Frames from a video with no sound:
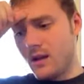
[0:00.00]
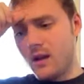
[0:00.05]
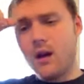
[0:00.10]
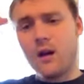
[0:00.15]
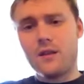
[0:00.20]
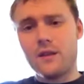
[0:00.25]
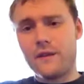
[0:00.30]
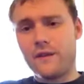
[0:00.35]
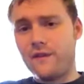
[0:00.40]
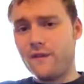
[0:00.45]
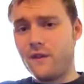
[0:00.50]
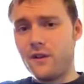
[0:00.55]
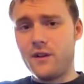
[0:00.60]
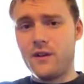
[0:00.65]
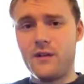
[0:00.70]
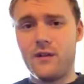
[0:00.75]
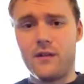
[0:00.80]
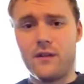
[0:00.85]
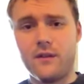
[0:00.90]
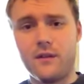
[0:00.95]
on the
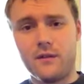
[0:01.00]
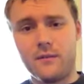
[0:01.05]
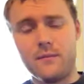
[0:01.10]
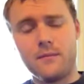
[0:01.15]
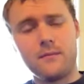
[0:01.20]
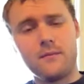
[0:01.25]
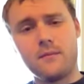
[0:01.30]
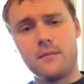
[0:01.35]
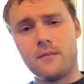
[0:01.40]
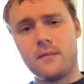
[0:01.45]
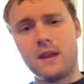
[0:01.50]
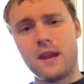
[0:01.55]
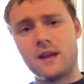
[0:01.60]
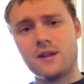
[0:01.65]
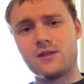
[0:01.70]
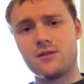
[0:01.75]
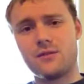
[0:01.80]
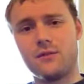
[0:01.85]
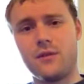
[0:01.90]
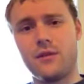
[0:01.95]
front of the
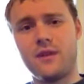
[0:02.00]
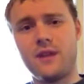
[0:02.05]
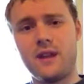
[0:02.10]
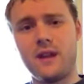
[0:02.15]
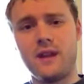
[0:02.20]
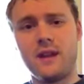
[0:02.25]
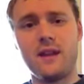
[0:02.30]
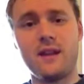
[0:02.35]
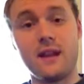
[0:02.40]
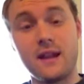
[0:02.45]
actual thing.